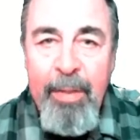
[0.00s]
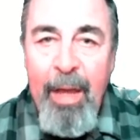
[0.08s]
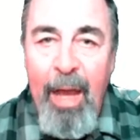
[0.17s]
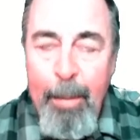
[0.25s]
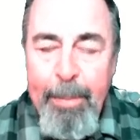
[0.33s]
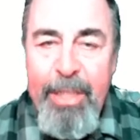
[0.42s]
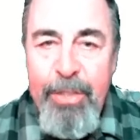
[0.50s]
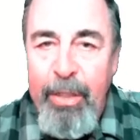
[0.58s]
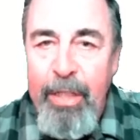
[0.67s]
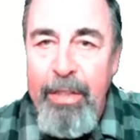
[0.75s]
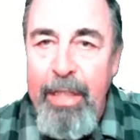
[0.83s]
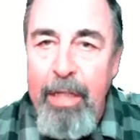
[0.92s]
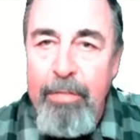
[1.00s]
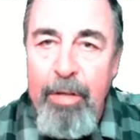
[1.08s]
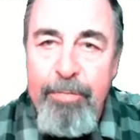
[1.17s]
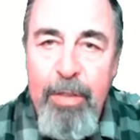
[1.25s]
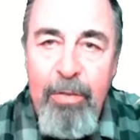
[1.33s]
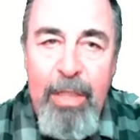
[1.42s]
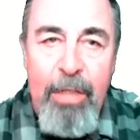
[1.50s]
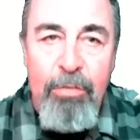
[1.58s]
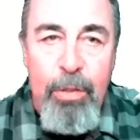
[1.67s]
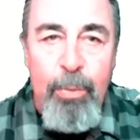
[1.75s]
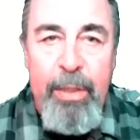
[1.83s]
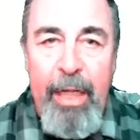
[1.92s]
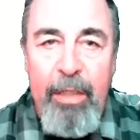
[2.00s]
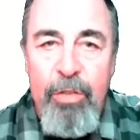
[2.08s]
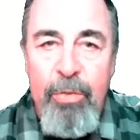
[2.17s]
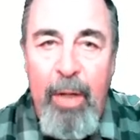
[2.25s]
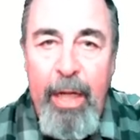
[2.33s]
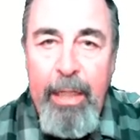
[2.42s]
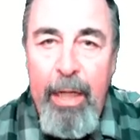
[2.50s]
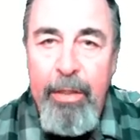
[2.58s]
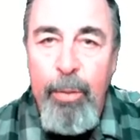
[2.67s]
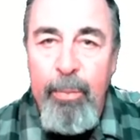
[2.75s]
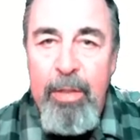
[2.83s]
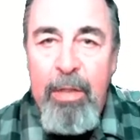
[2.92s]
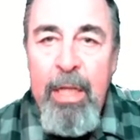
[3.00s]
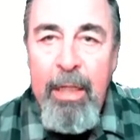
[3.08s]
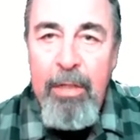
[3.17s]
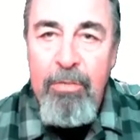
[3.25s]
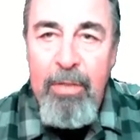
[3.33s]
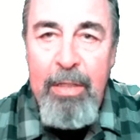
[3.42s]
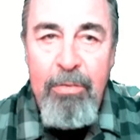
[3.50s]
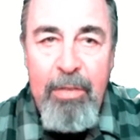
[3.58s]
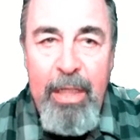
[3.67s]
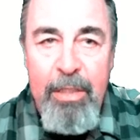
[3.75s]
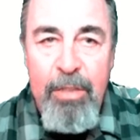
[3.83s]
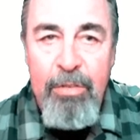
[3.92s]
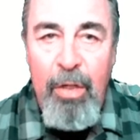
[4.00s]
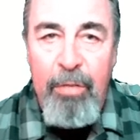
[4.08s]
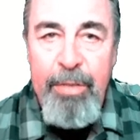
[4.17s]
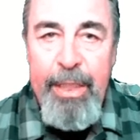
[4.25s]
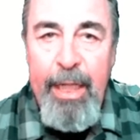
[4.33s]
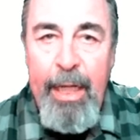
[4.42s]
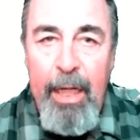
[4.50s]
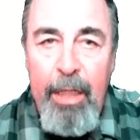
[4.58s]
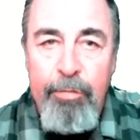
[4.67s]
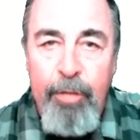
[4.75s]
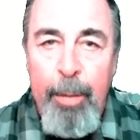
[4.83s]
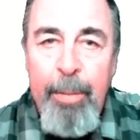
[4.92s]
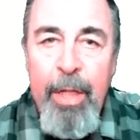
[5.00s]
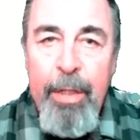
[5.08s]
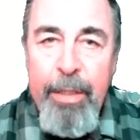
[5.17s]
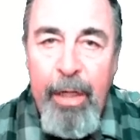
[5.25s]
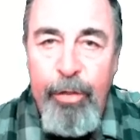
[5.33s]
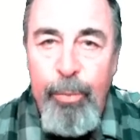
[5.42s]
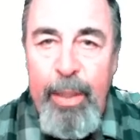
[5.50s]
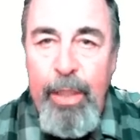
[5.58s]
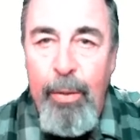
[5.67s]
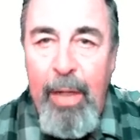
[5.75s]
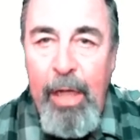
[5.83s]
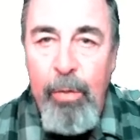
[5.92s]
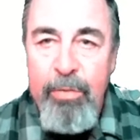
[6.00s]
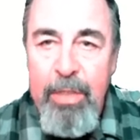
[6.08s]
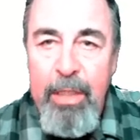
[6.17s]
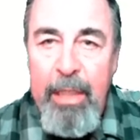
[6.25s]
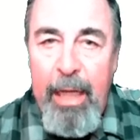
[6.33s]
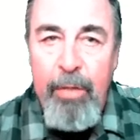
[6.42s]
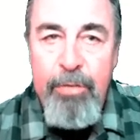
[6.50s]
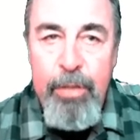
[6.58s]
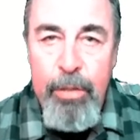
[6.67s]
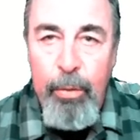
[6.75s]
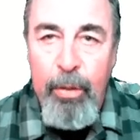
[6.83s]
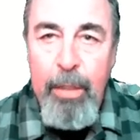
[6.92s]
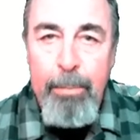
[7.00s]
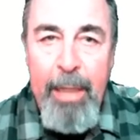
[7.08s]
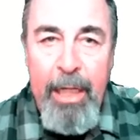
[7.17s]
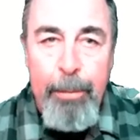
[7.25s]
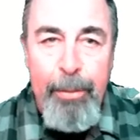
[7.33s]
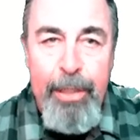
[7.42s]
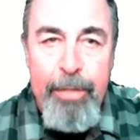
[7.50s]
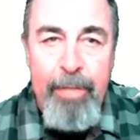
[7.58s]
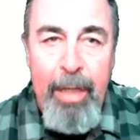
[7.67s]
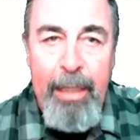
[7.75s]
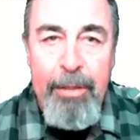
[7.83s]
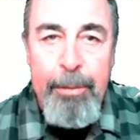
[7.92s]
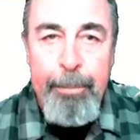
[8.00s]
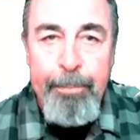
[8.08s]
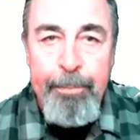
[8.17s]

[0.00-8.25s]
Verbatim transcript: I bet you can think of a few things you would like to try now that we can send sketches over the air from the Arduino IoT Cloud to your compatible device.